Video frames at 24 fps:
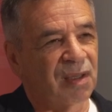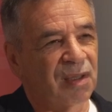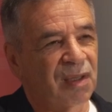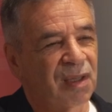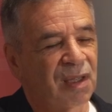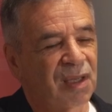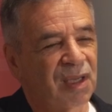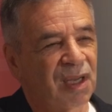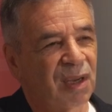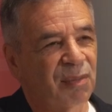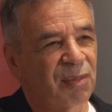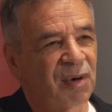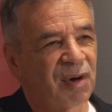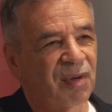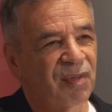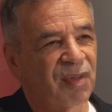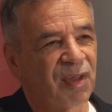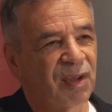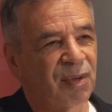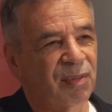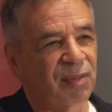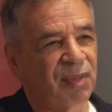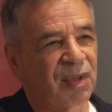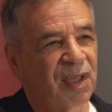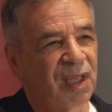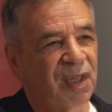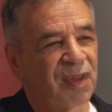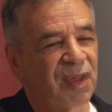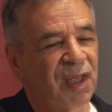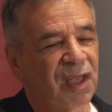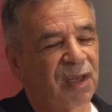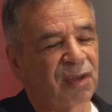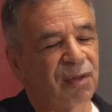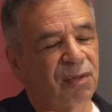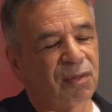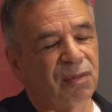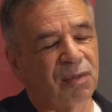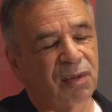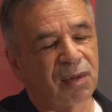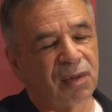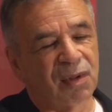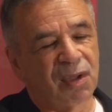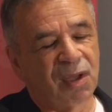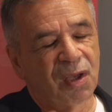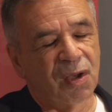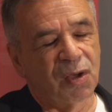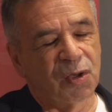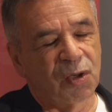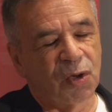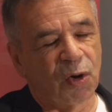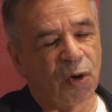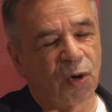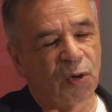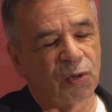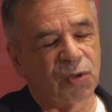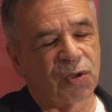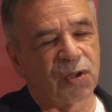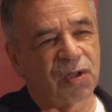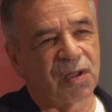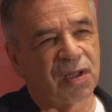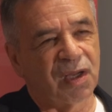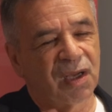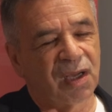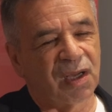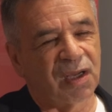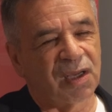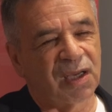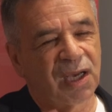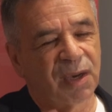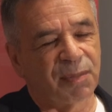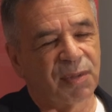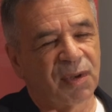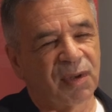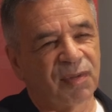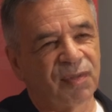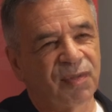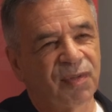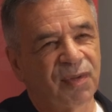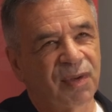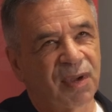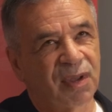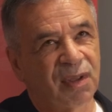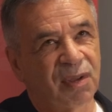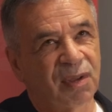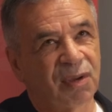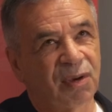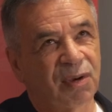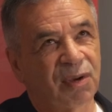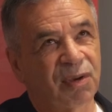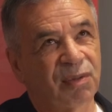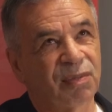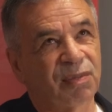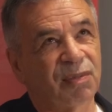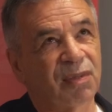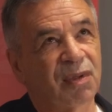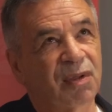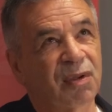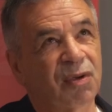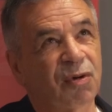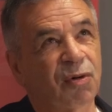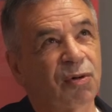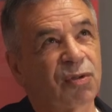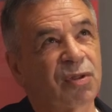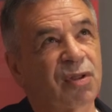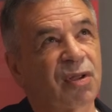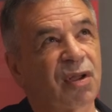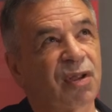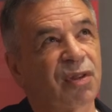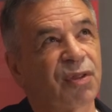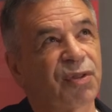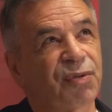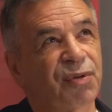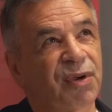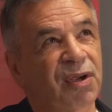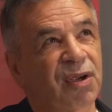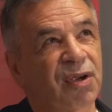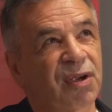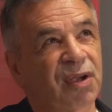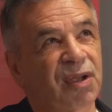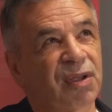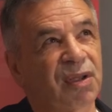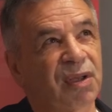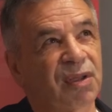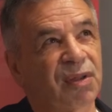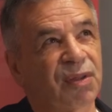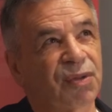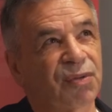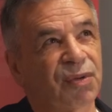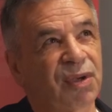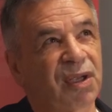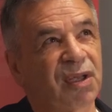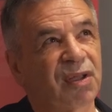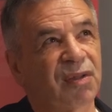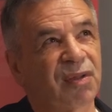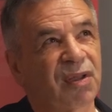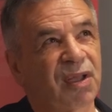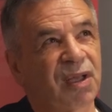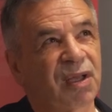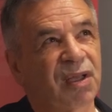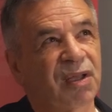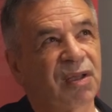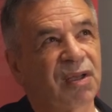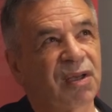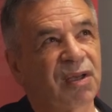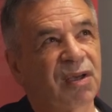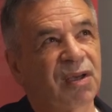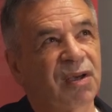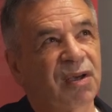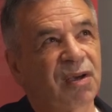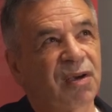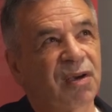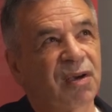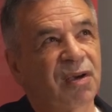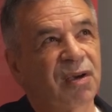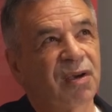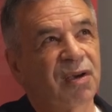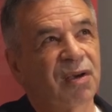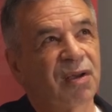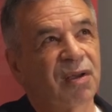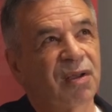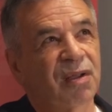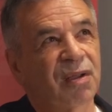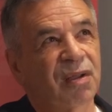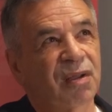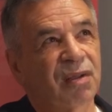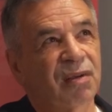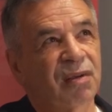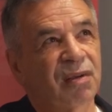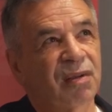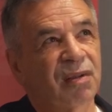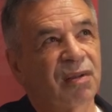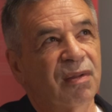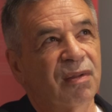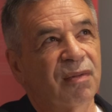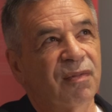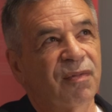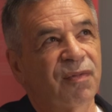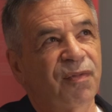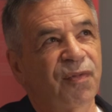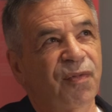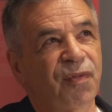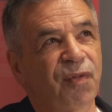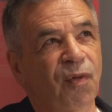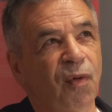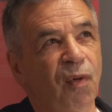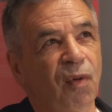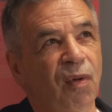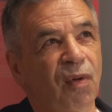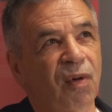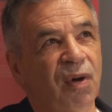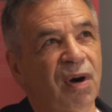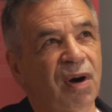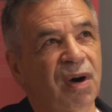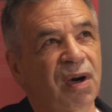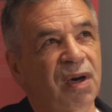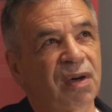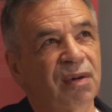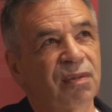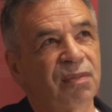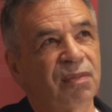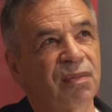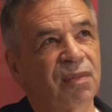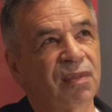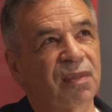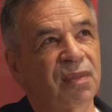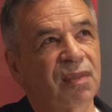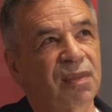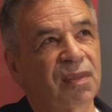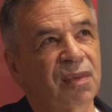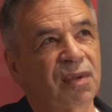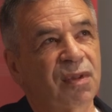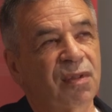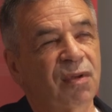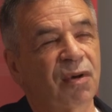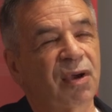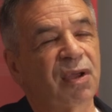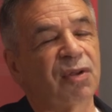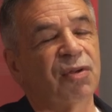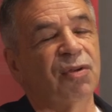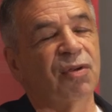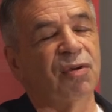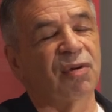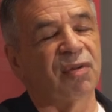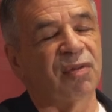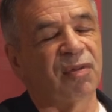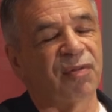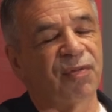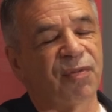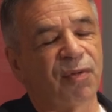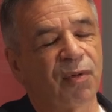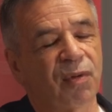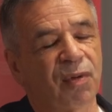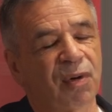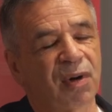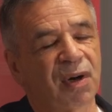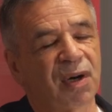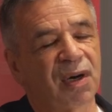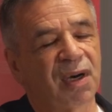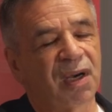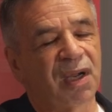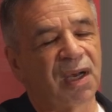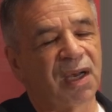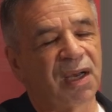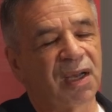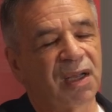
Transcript: a number of them, and then coached a couple of, or coached on three, three of the four, sorry, two of the four